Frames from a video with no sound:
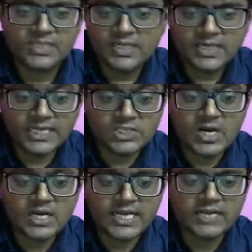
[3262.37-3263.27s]
It is
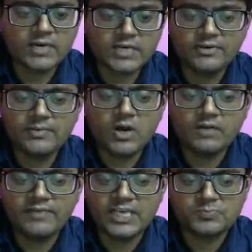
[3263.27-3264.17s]
not like work will be
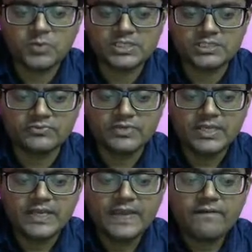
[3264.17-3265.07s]
always positive.
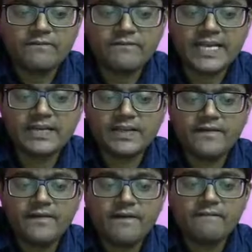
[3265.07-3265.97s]
When
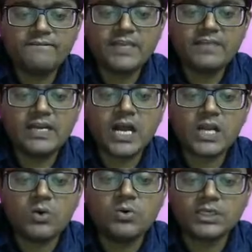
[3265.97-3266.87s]
we will
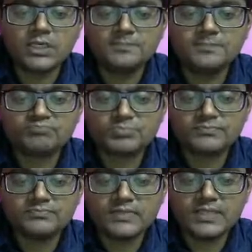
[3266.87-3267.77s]
account
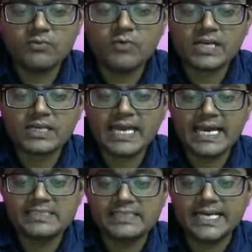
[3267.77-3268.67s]
the work
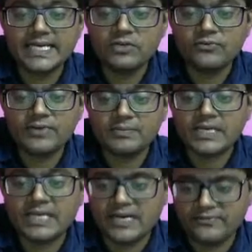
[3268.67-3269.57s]
as a negative from the
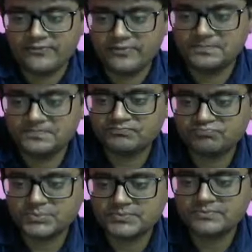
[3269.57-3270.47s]
graph,
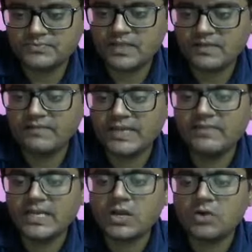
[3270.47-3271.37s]
when
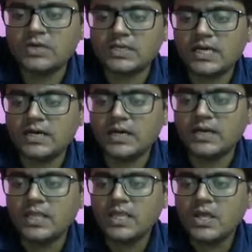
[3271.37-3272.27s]
we'll account
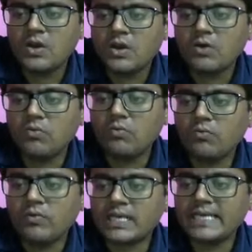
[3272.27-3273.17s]

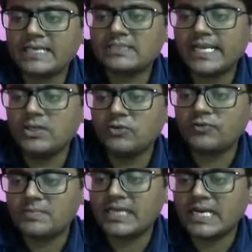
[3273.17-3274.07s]
work as negative
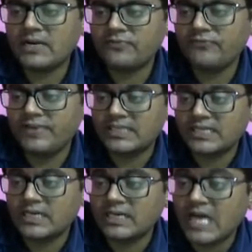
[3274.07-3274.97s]
from the graph, when the
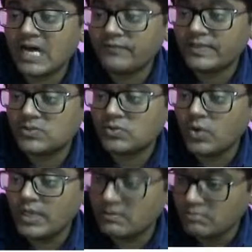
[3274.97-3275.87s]
graph is
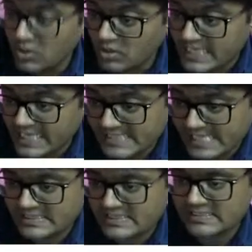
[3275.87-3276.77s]
going below the x-axis,